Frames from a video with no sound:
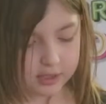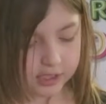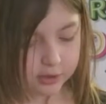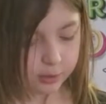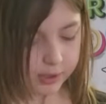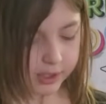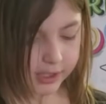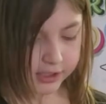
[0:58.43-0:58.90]

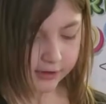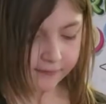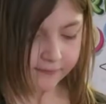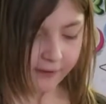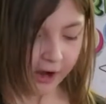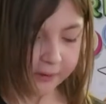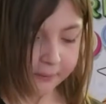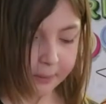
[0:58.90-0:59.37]
this one is a
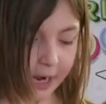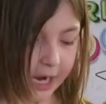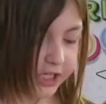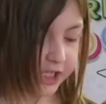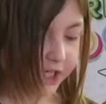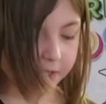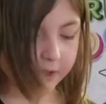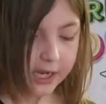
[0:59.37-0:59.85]
fun
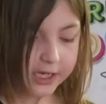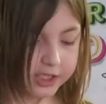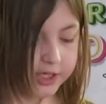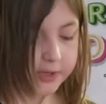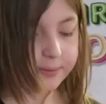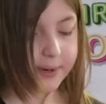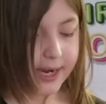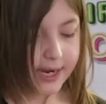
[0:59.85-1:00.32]
badge. I like
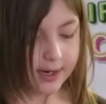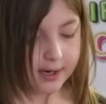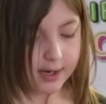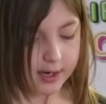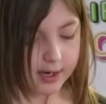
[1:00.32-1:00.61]
to bake.